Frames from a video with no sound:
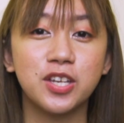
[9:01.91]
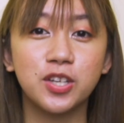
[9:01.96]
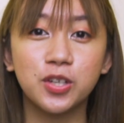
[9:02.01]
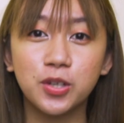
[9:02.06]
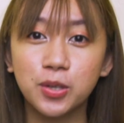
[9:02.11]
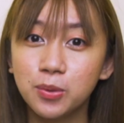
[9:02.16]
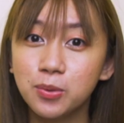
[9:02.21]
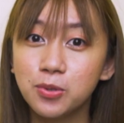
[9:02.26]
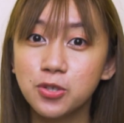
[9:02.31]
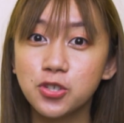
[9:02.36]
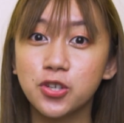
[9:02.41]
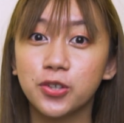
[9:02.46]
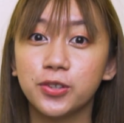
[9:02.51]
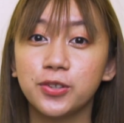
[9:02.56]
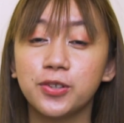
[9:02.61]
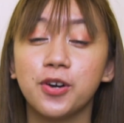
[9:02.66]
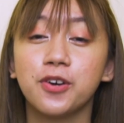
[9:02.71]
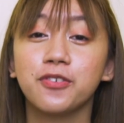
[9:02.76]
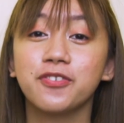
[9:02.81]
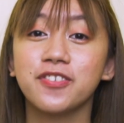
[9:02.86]

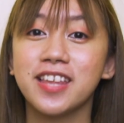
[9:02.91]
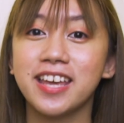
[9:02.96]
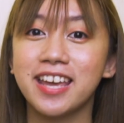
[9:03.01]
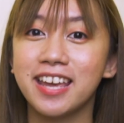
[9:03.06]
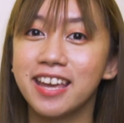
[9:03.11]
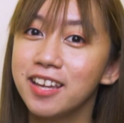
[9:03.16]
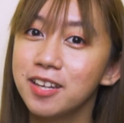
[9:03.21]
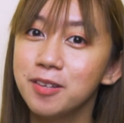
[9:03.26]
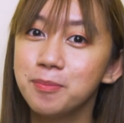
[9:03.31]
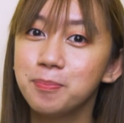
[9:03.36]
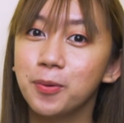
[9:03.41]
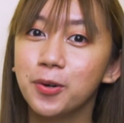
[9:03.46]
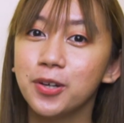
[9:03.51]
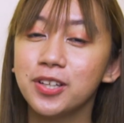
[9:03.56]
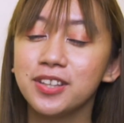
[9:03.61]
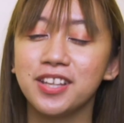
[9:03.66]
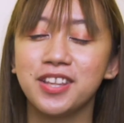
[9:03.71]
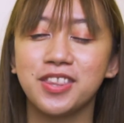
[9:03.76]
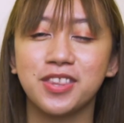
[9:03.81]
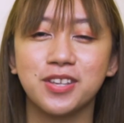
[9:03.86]
inclusion of the
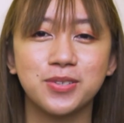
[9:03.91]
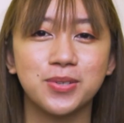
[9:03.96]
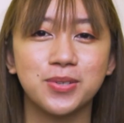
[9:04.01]
endpoint in the